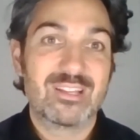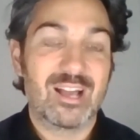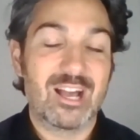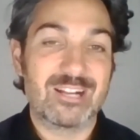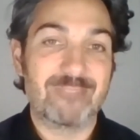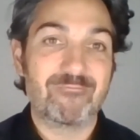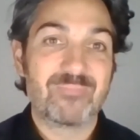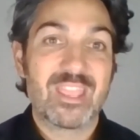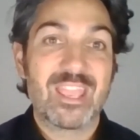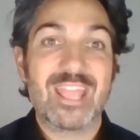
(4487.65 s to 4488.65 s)
Um,
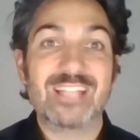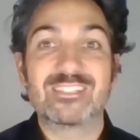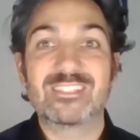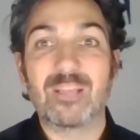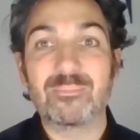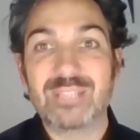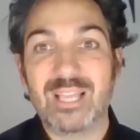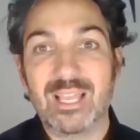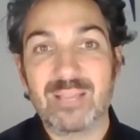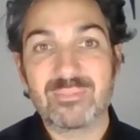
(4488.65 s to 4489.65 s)
and
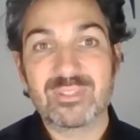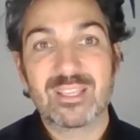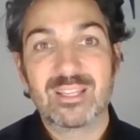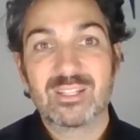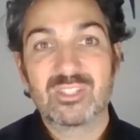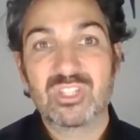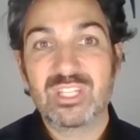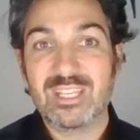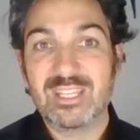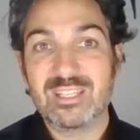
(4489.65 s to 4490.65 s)
sometimes
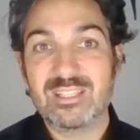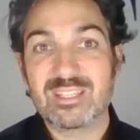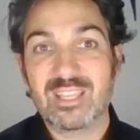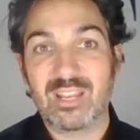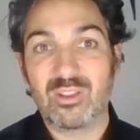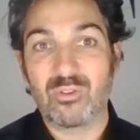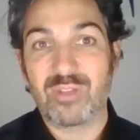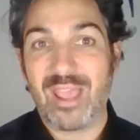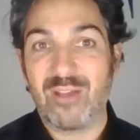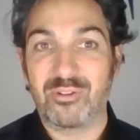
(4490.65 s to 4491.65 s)
cheese can go
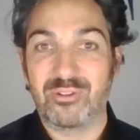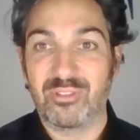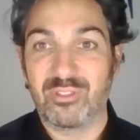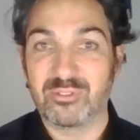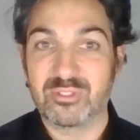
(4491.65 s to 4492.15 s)
counter to those.